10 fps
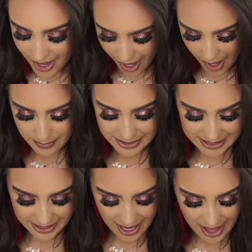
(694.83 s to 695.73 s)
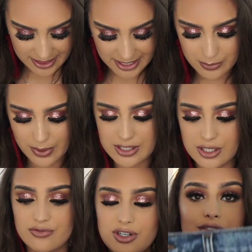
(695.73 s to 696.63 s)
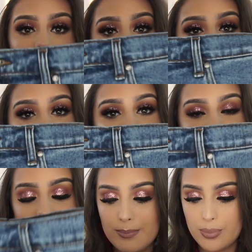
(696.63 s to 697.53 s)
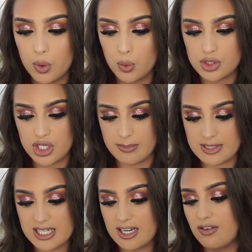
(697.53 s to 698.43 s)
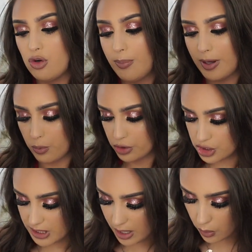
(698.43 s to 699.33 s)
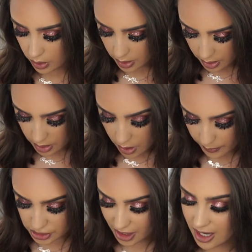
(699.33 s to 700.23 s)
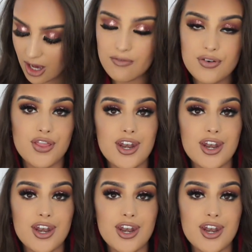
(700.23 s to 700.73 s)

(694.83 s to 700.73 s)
Um, so yeah, these ones are really, really nice, just simple jean material, a bit washed out, which I love.